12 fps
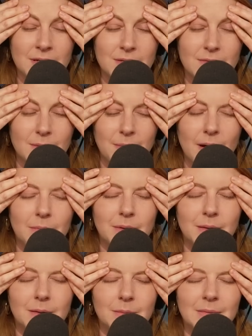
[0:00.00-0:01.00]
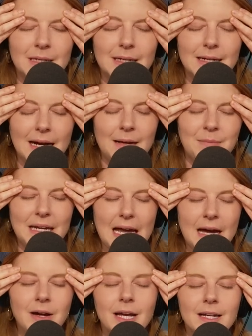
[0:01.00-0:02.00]
into a problem, I'm like,
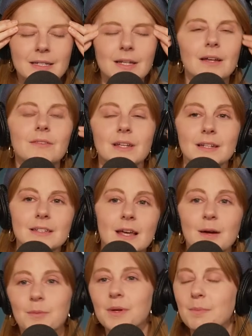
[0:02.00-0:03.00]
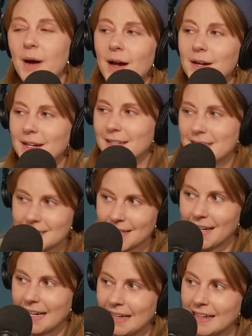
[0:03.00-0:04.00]
how can I solve this with product
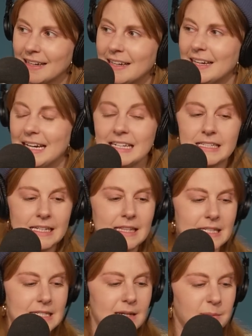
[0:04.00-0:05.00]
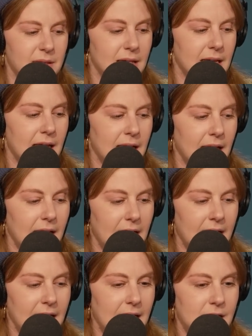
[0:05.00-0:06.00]
design? It's like the same thing.
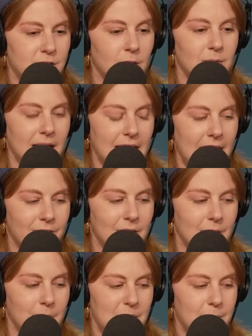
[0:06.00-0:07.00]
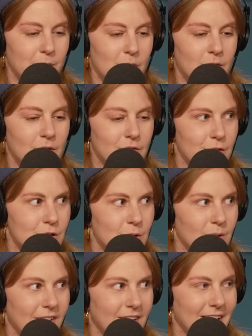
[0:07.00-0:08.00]
I don't like having people over for too
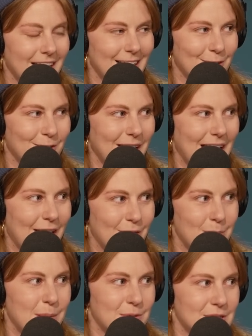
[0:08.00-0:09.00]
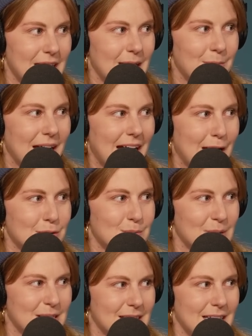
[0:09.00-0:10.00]
long. Like, I don't like having people stay at my house
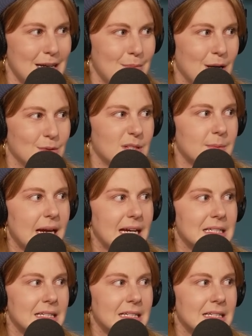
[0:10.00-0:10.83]
because I need my own space.